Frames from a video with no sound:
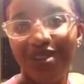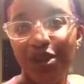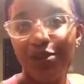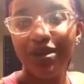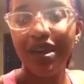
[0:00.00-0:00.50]

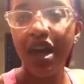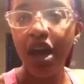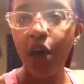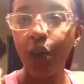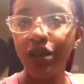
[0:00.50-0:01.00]
Oops,
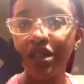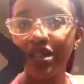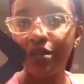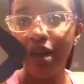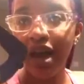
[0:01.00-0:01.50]
which is
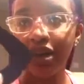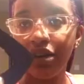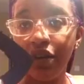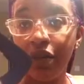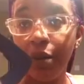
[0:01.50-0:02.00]
the magnet
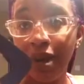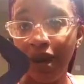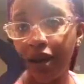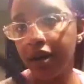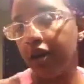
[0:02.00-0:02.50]
on the
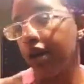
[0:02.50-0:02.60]
back.